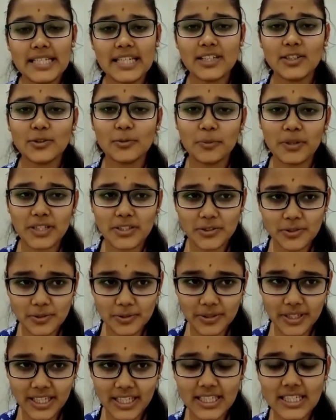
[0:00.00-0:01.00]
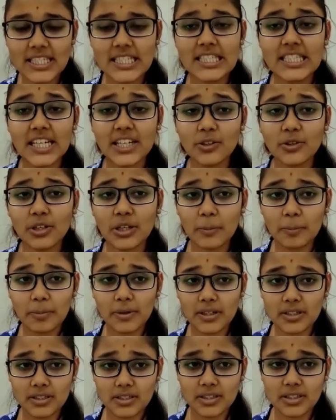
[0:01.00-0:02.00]
side to my students: stick to the
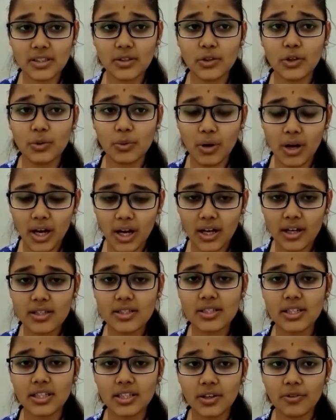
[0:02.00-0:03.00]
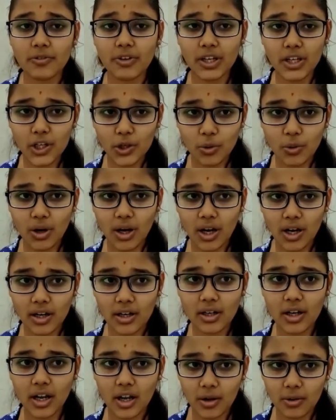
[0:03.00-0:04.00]
person you are, stick the way you
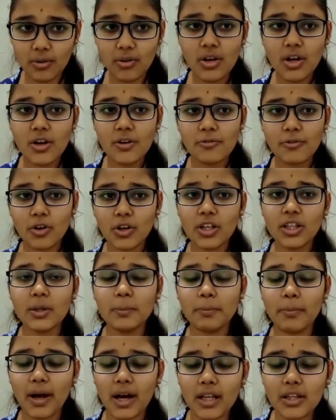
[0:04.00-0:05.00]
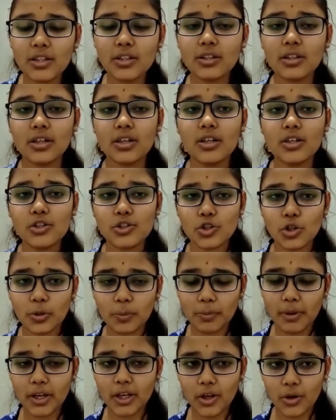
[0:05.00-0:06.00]
are now, follow the path
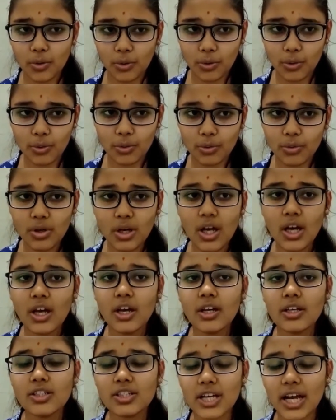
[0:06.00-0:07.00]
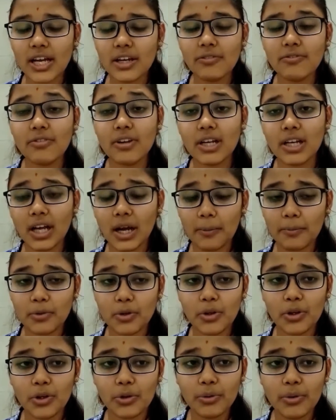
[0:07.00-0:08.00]
shown by your Guru. Shine will come
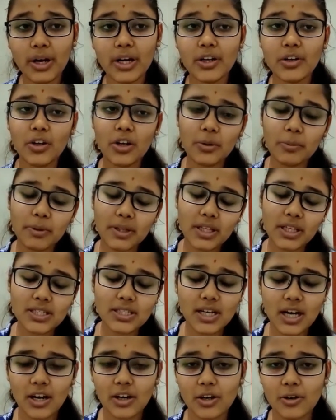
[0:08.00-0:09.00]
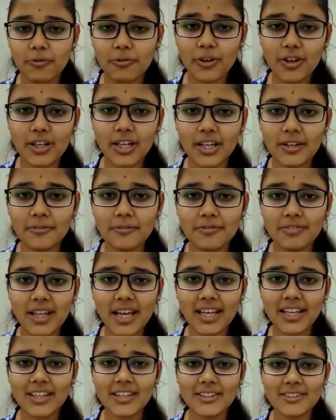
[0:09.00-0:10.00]
to you and you'll be the star of your life.
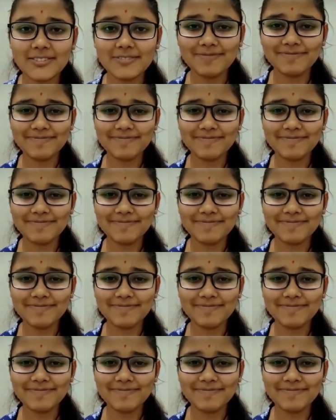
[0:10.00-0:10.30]
Thank you.